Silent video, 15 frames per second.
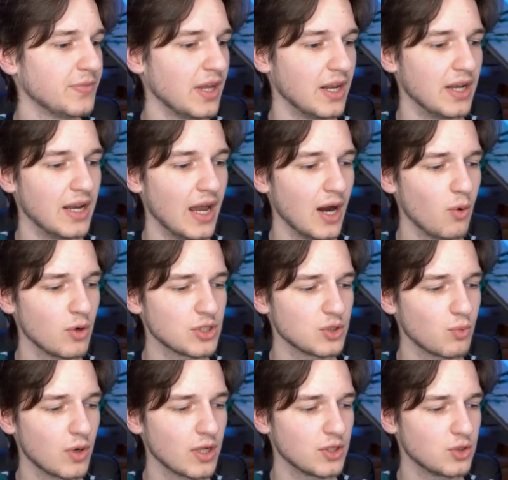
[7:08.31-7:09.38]
And now what
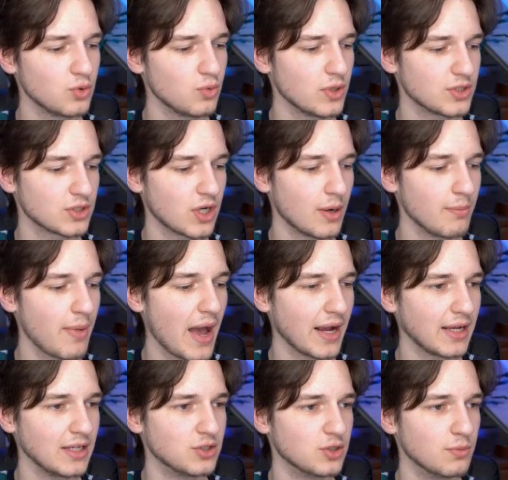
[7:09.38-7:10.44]
you want to do is come
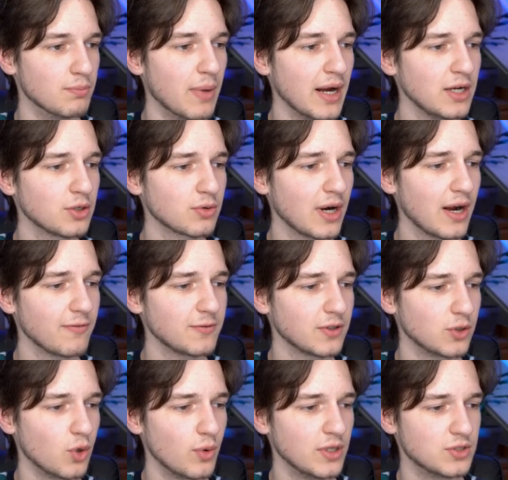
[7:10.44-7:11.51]
back into
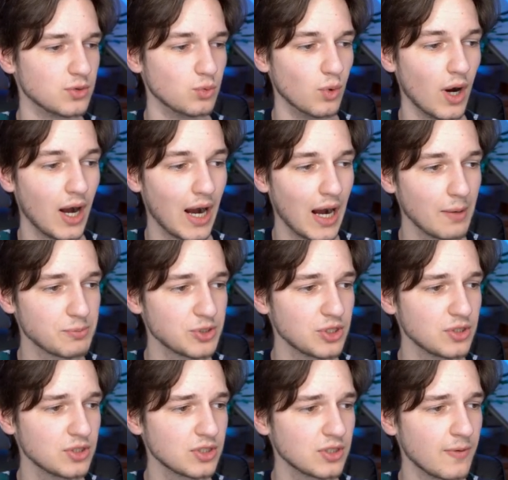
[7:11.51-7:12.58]
Minecraft, go into
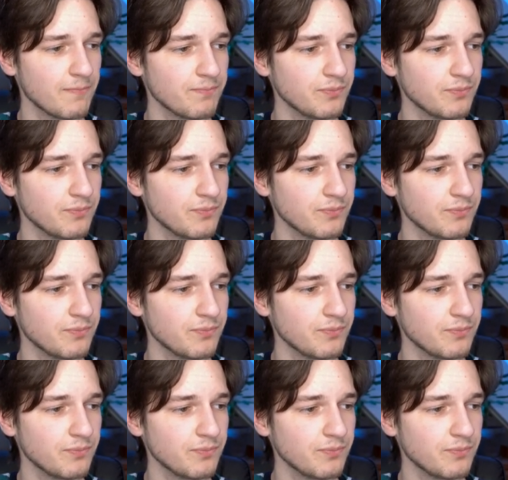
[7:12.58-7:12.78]
options,